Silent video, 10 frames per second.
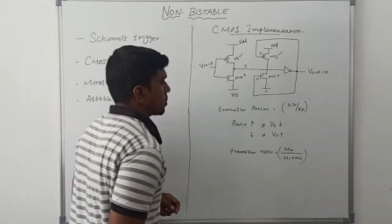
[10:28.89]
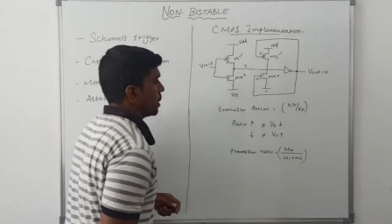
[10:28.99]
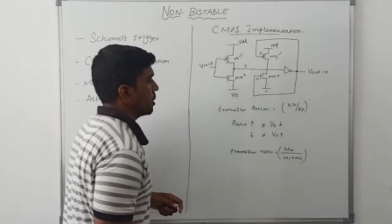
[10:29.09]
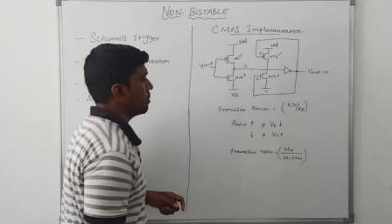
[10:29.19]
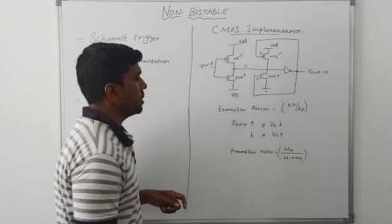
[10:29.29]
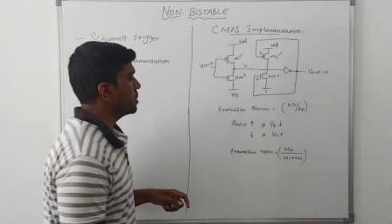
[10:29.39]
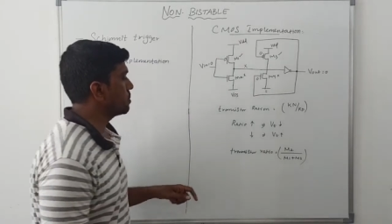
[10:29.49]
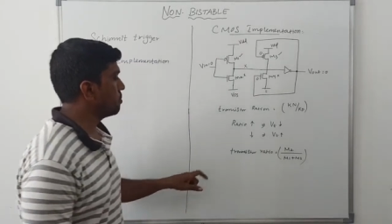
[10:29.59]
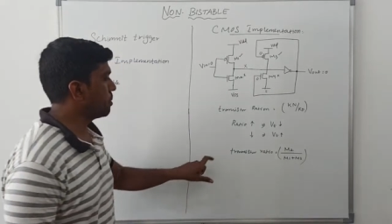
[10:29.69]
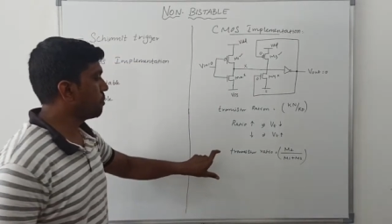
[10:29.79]
So
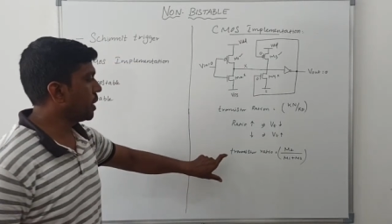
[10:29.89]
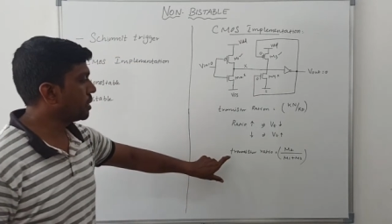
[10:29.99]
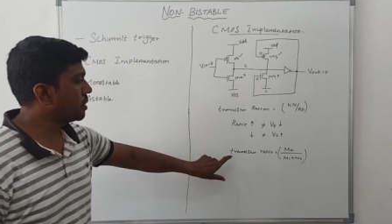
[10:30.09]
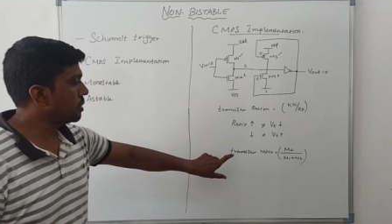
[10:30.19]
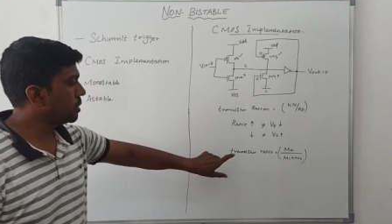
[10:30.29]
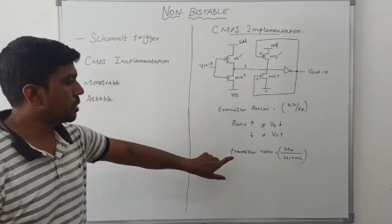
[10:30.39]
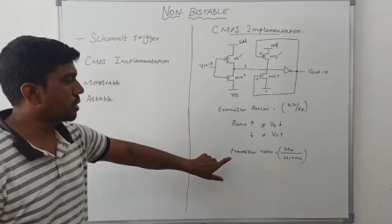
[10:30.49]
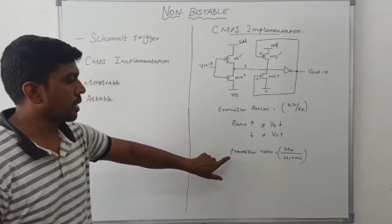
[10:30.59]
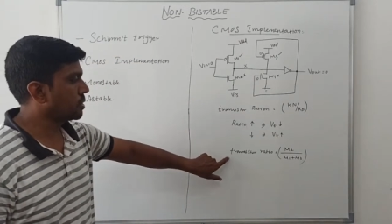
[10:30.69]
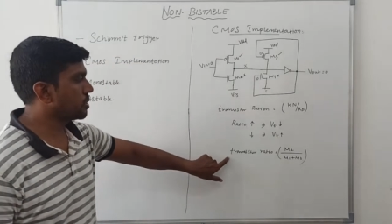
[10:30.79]
likewise we find the
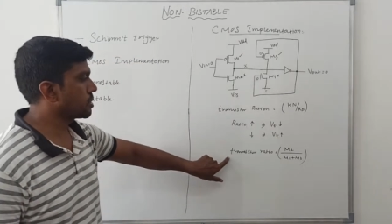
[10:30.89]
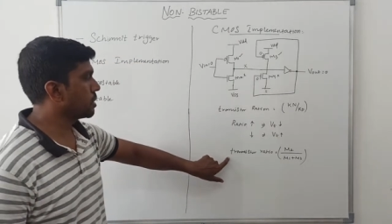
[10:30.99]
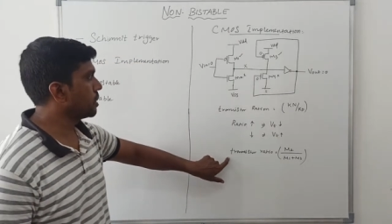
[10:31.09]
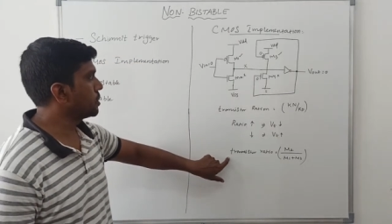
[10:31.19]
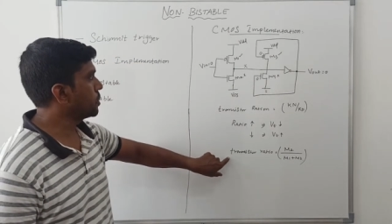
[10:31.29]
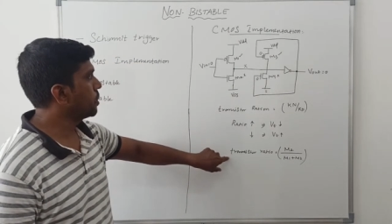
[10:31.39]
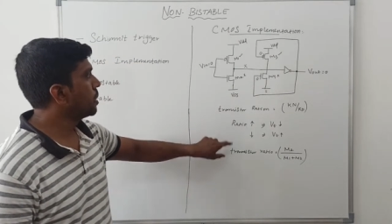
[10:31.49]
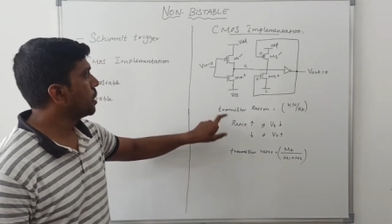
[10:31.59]
transistor ratio.